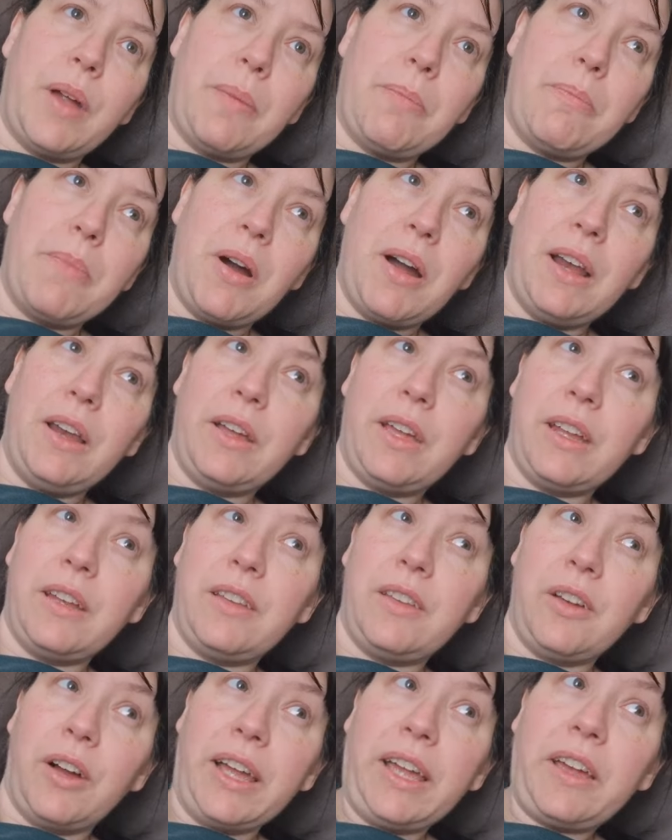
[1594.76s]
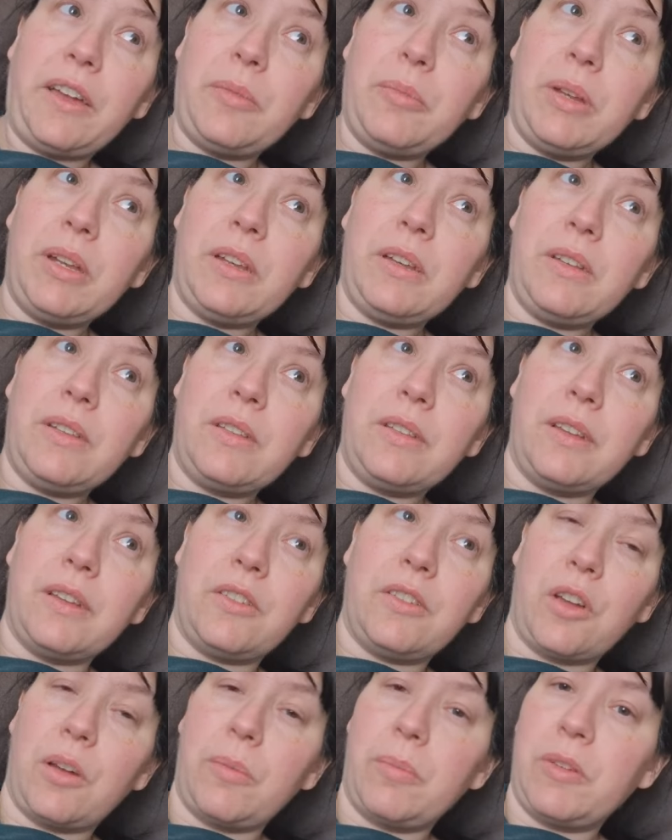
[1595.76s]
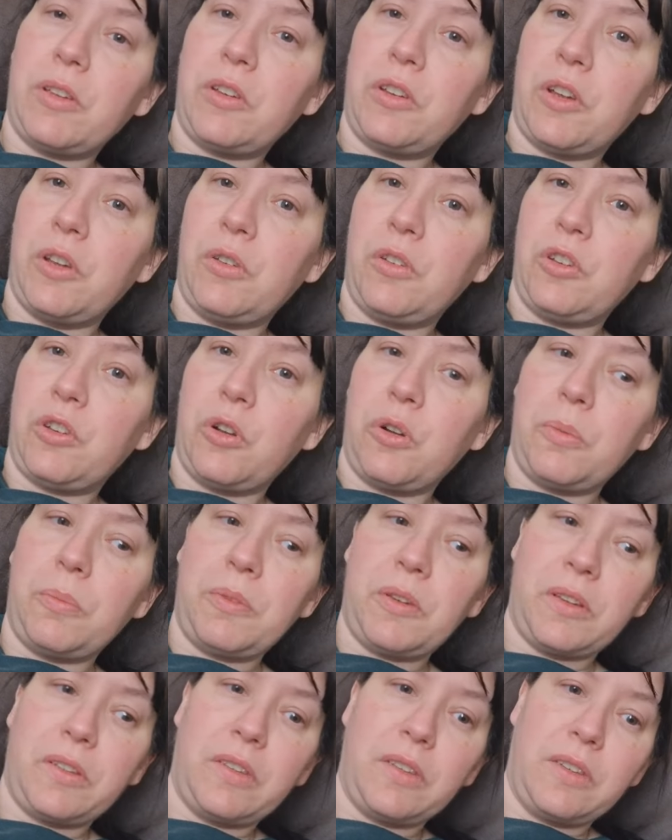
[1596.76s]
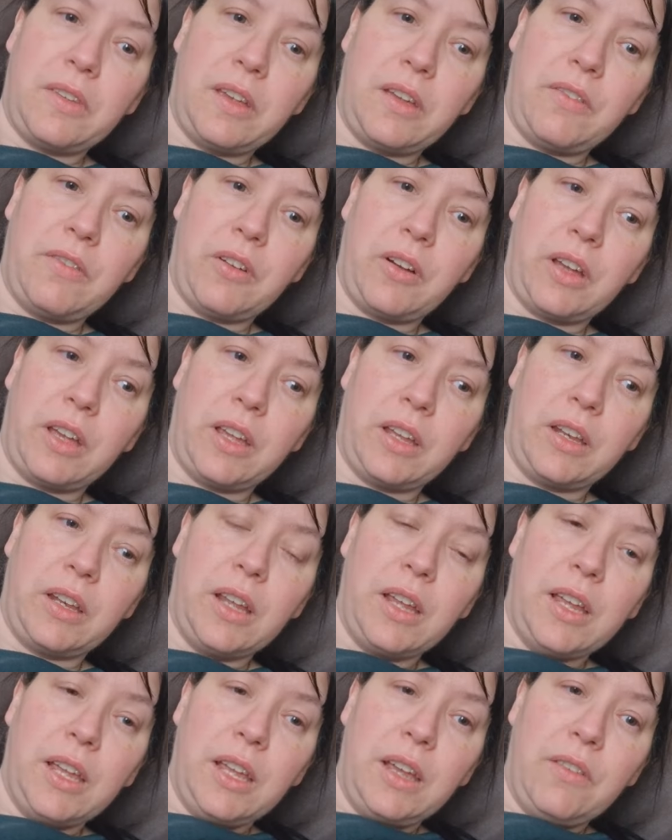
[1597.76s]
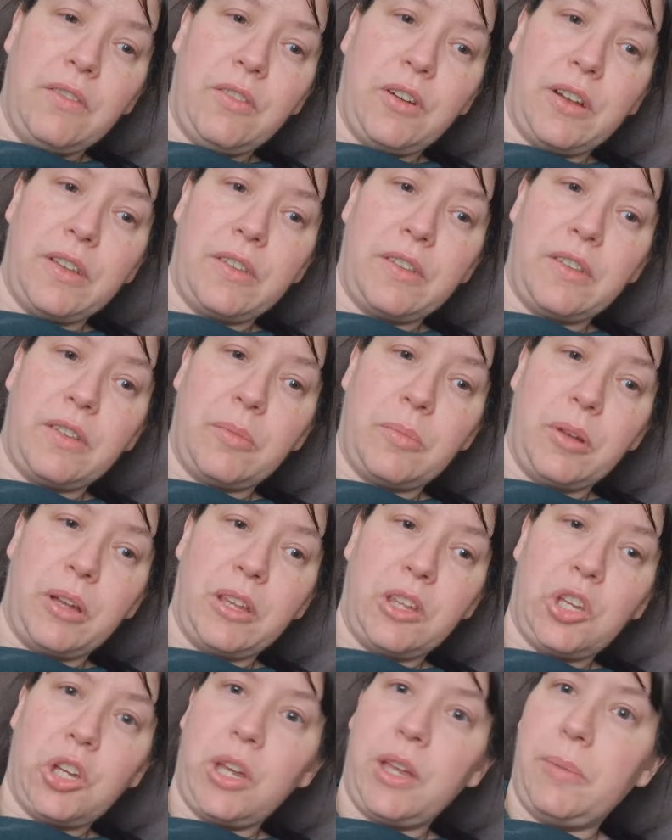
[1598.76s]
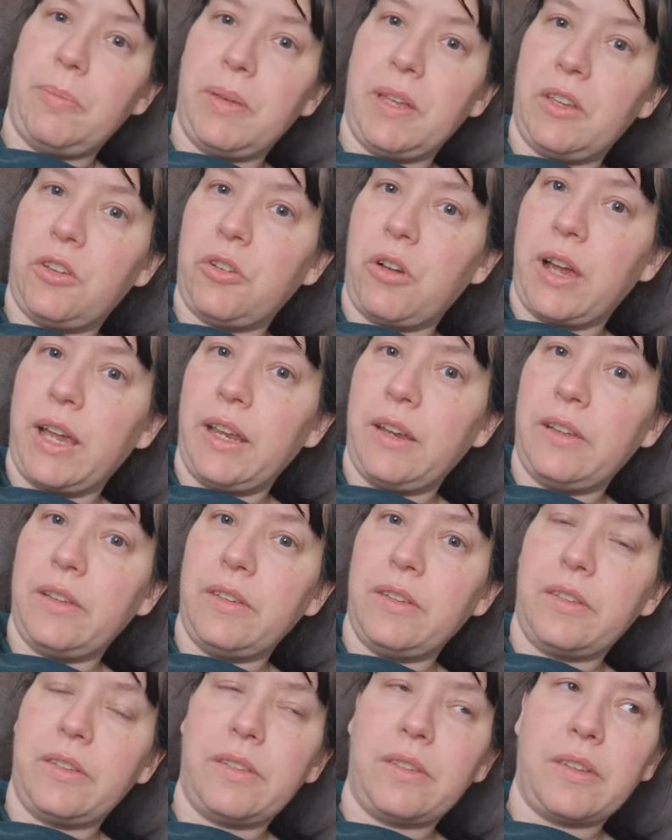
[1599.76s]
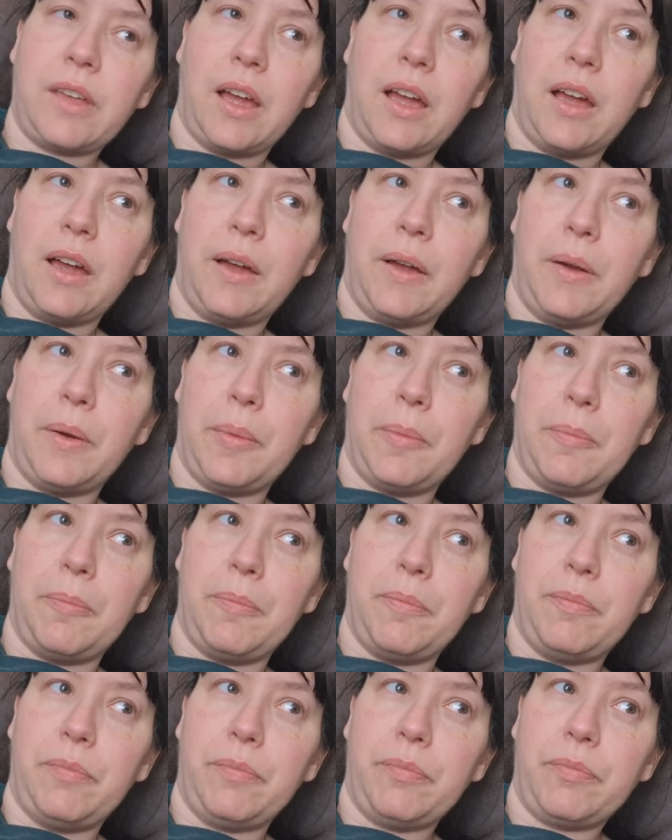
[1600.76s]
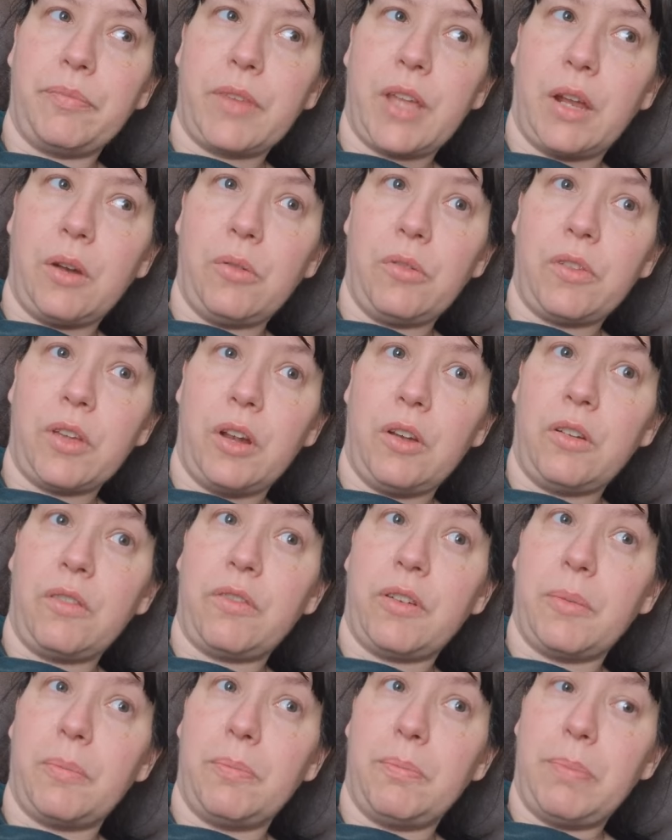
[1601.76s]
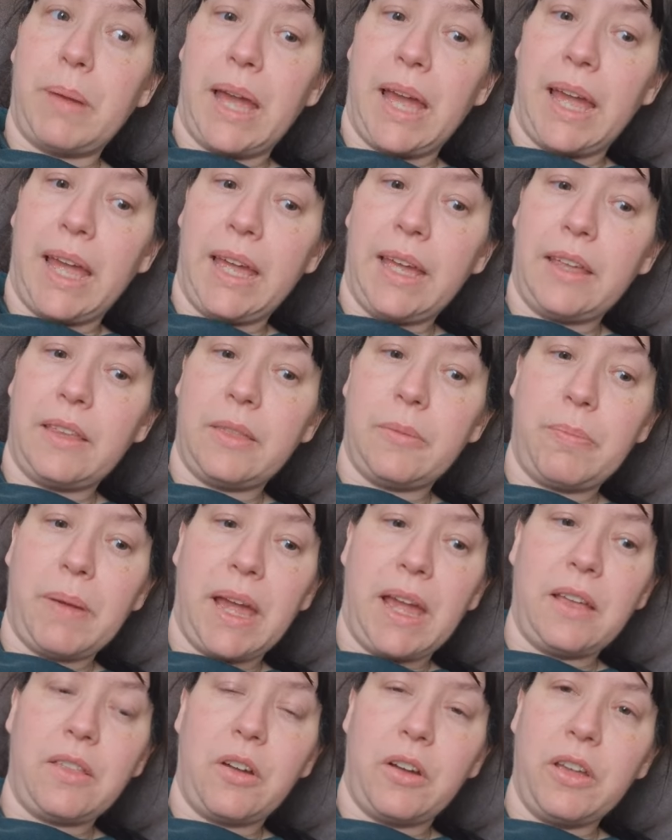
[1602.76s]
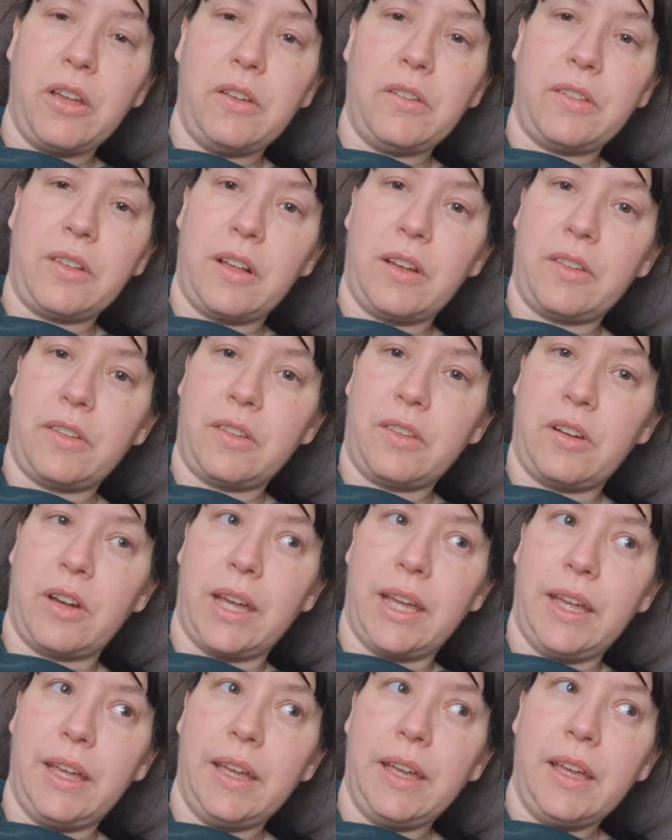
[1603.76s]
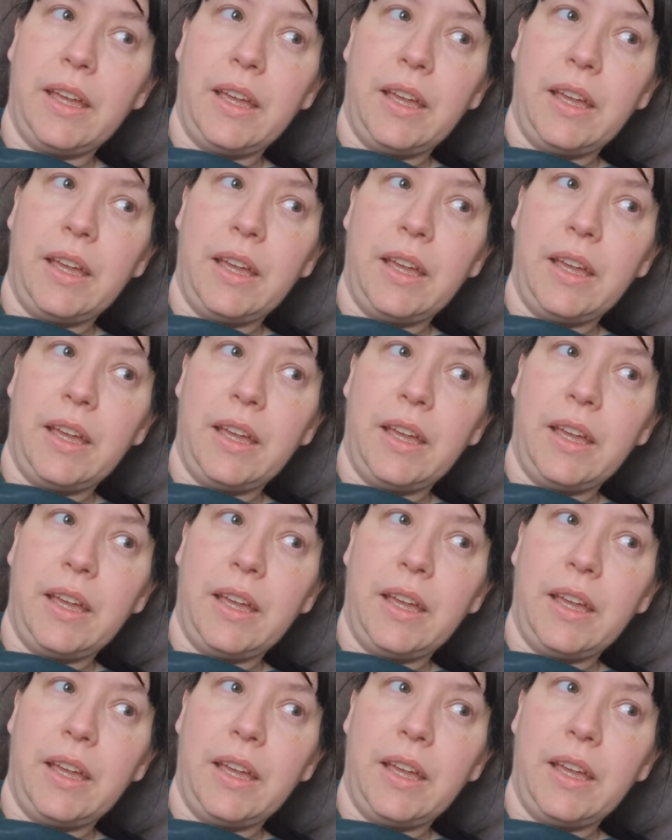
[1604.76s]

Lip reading: might look in Deichmann, the German shoe shop, just to see if I can find some like cheapy trainers. And also look for a bag. The bag that I used last night,